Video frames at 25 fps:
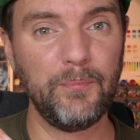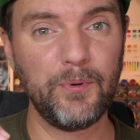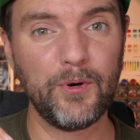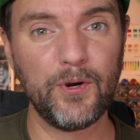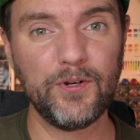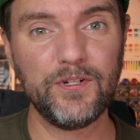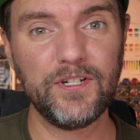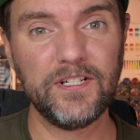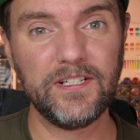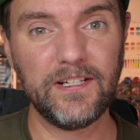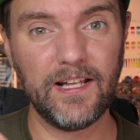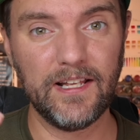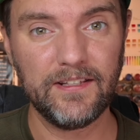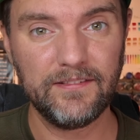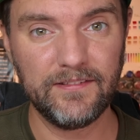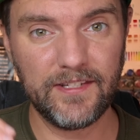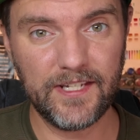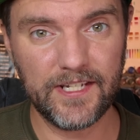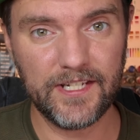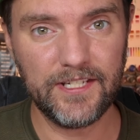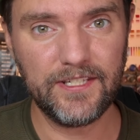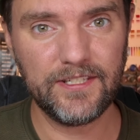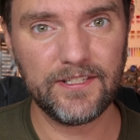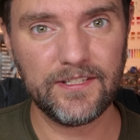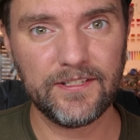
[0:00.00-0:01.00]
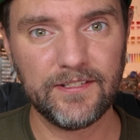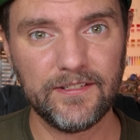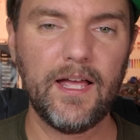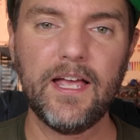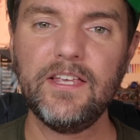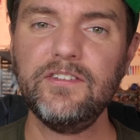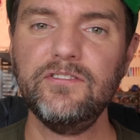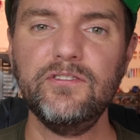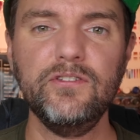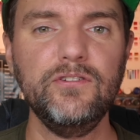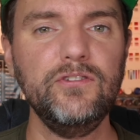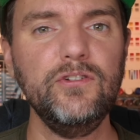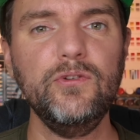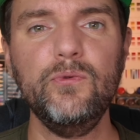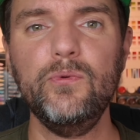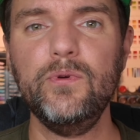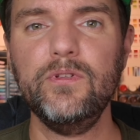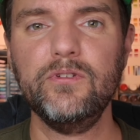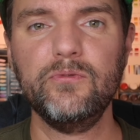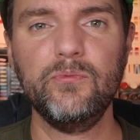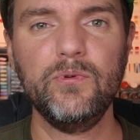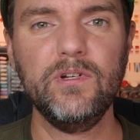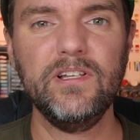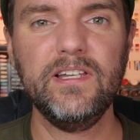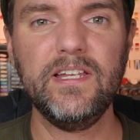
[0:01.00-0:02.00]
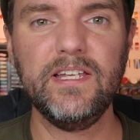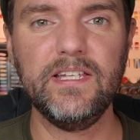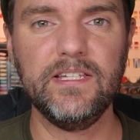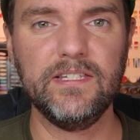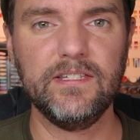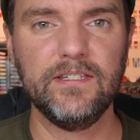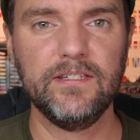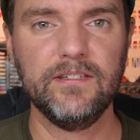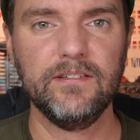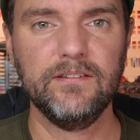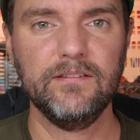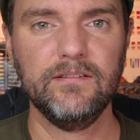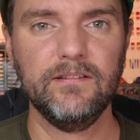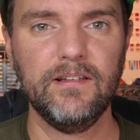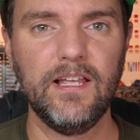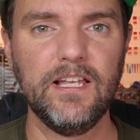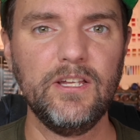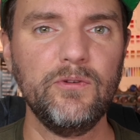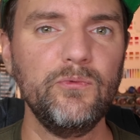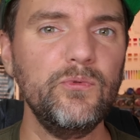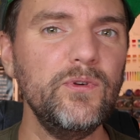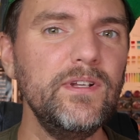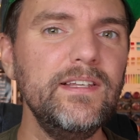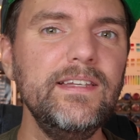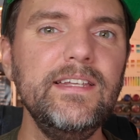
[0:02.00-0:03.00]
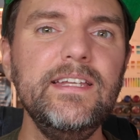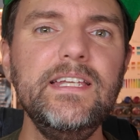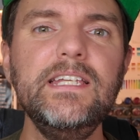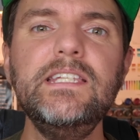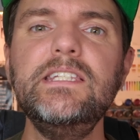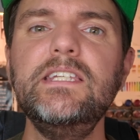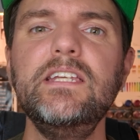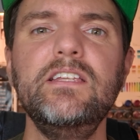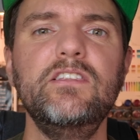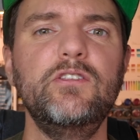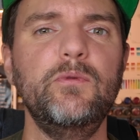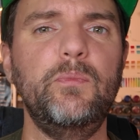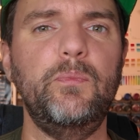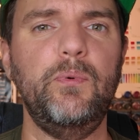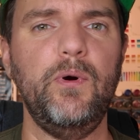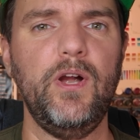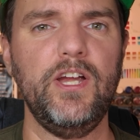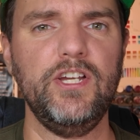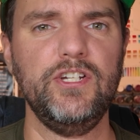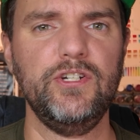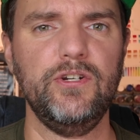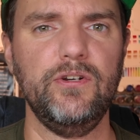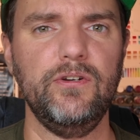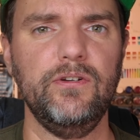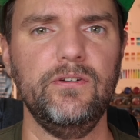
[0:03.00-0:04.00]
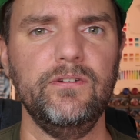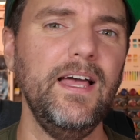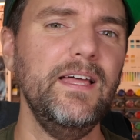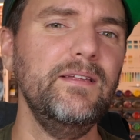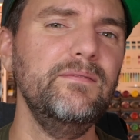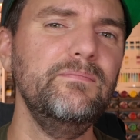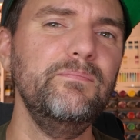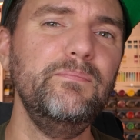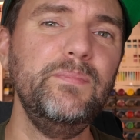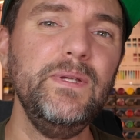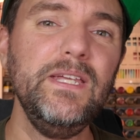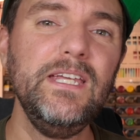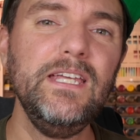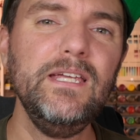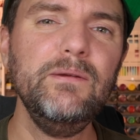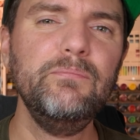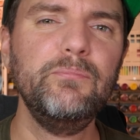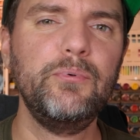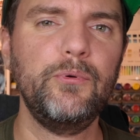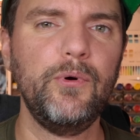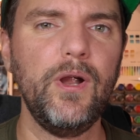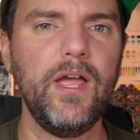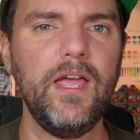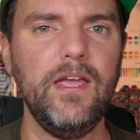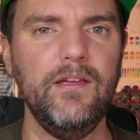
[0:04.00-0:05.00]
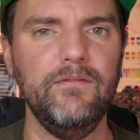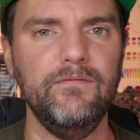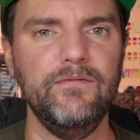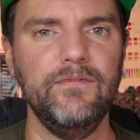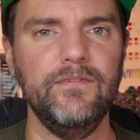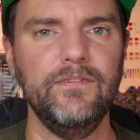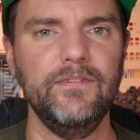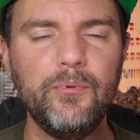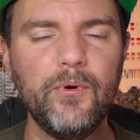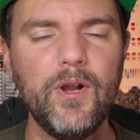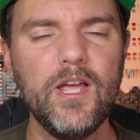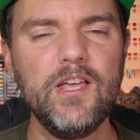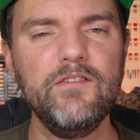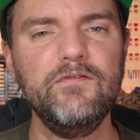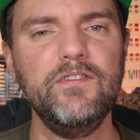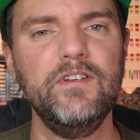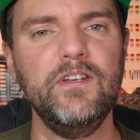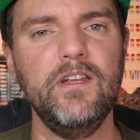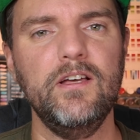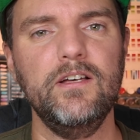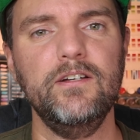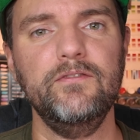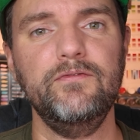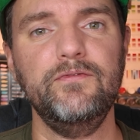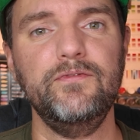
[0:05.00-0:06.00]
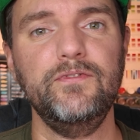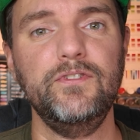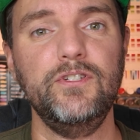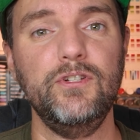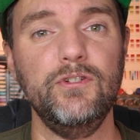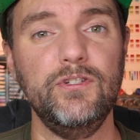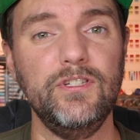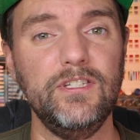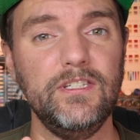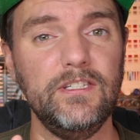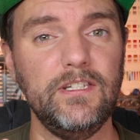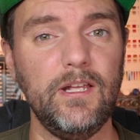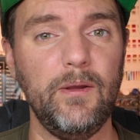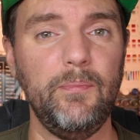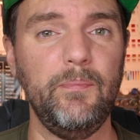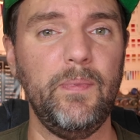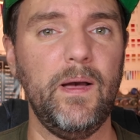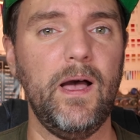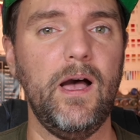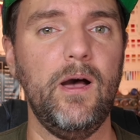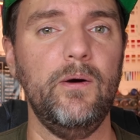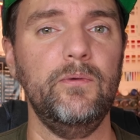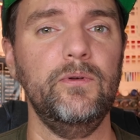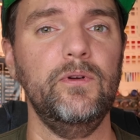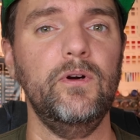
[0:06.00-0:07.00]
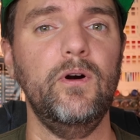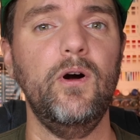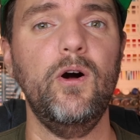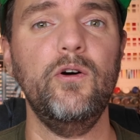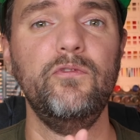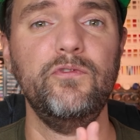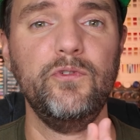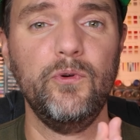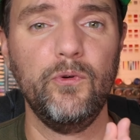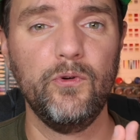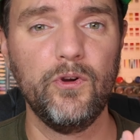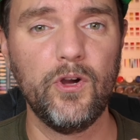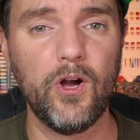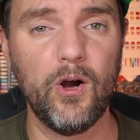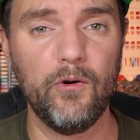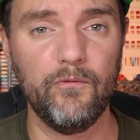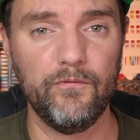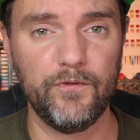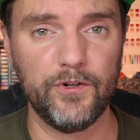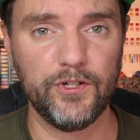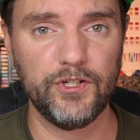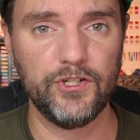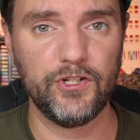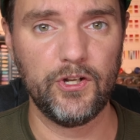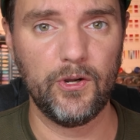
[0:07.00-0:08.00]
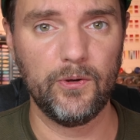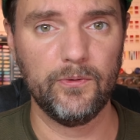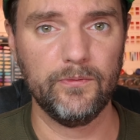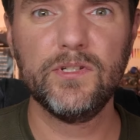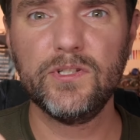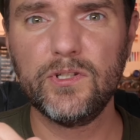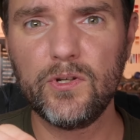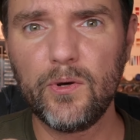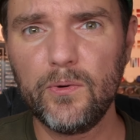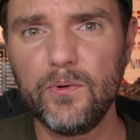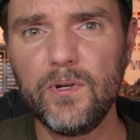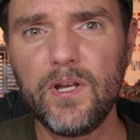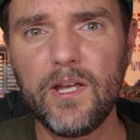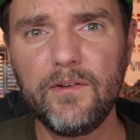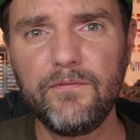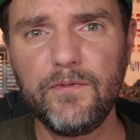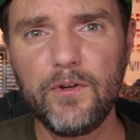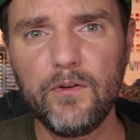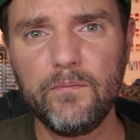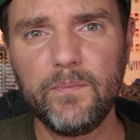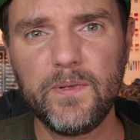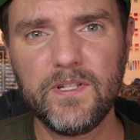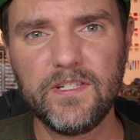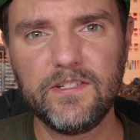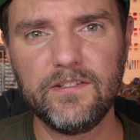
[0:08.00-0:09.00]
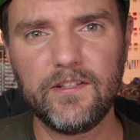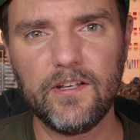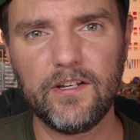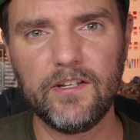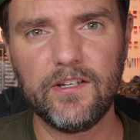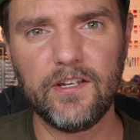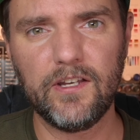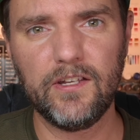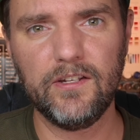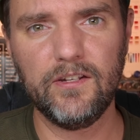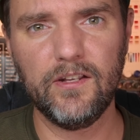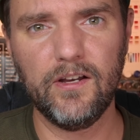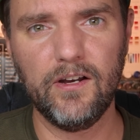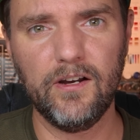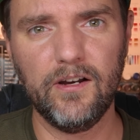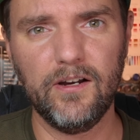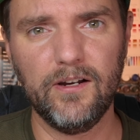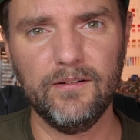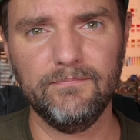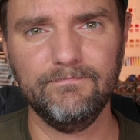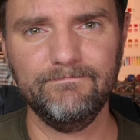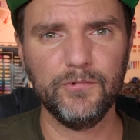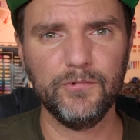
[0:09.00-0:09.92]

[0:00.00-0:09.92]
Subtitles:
project like this has to do with release, like releasing the pressure, and be brave enough to step out of your comfort zone. So if you've been stuck in a